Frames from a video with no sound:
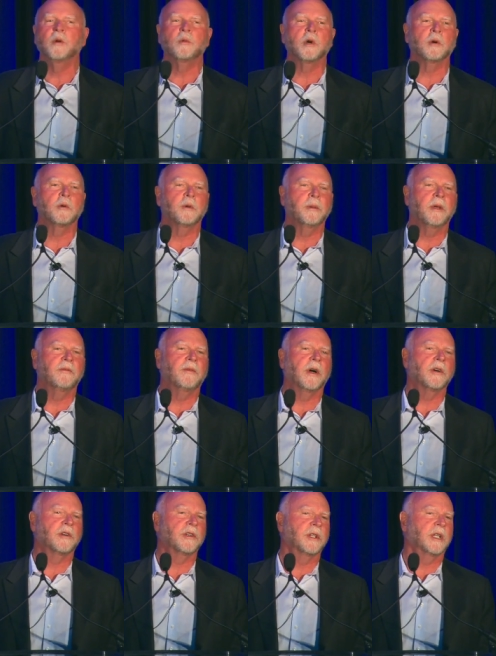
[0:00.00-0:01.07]
where it would be
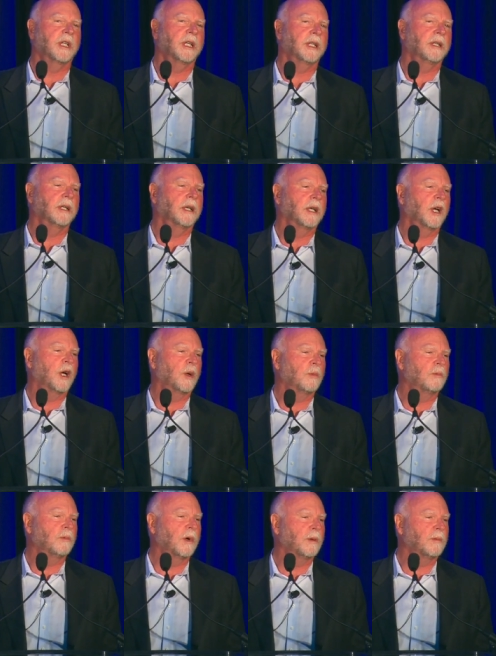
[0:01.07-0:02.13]
functioning, uh,
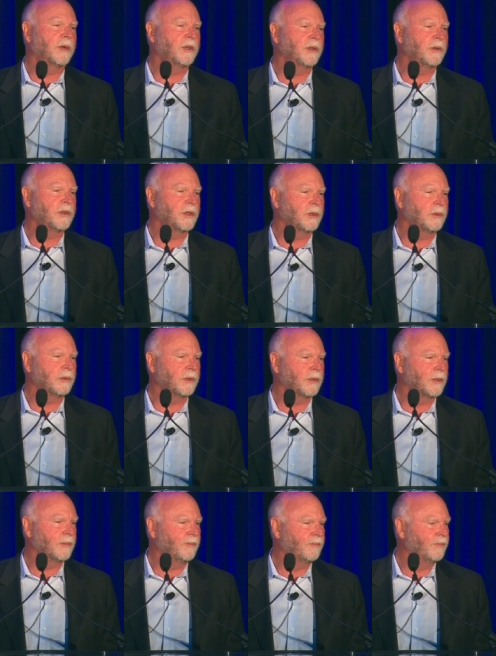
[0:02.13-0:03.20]
what would you
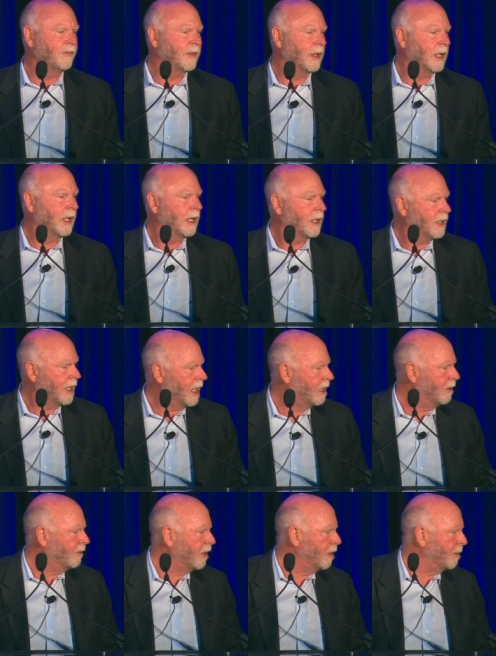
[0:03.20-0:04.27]
choose? Thank
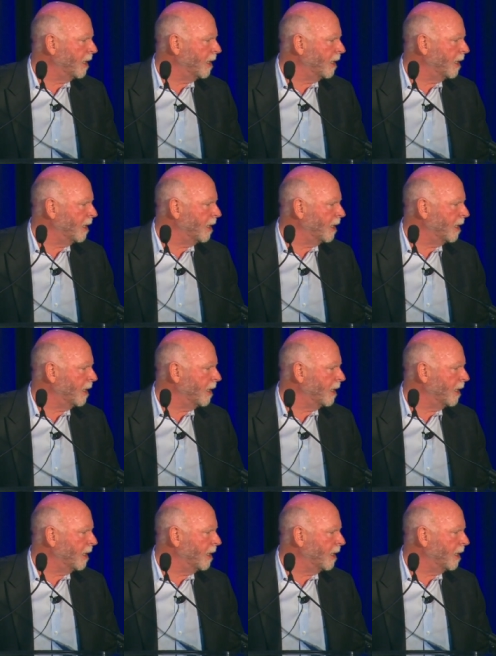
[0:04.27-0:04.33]
you very